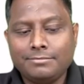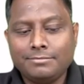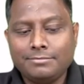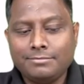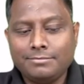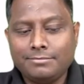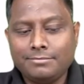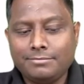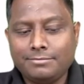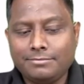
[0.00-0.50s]

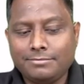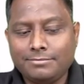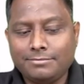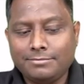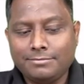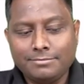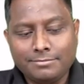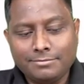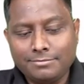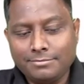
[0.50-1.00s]

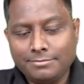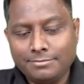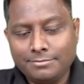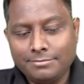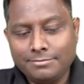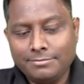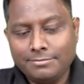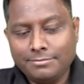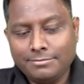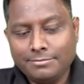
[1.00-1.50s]

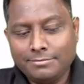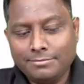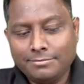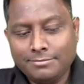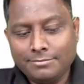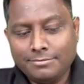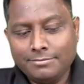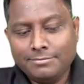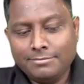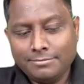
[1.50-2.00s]

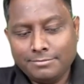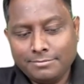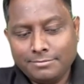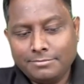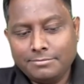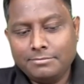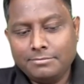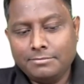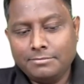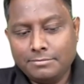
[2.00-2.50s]

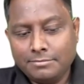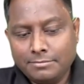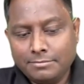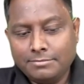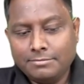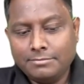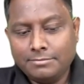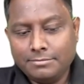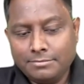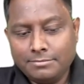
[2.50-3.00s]

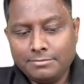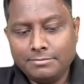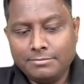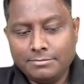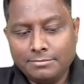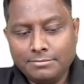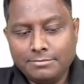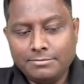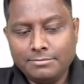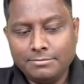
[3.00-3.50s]

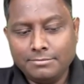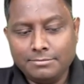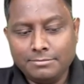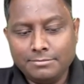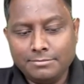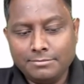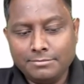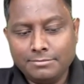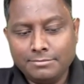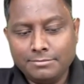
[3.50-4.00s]

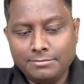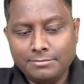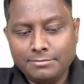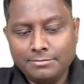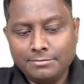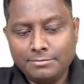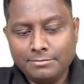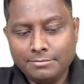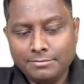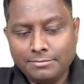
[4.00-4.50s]
(silent)